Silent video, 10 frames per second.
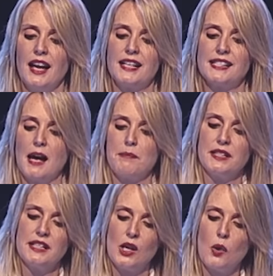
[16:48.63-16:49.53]

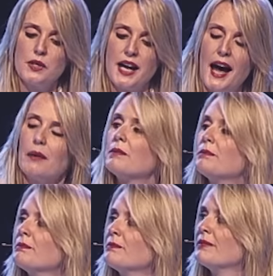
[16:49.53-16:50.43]
except in his own town
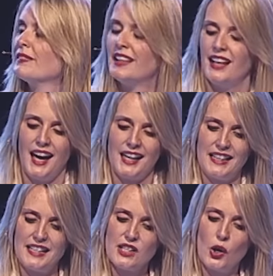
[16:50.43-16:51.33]
and
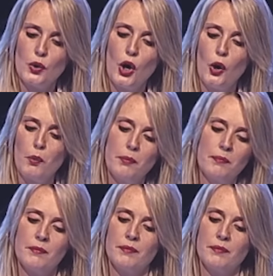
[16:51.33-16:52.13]
in his own home.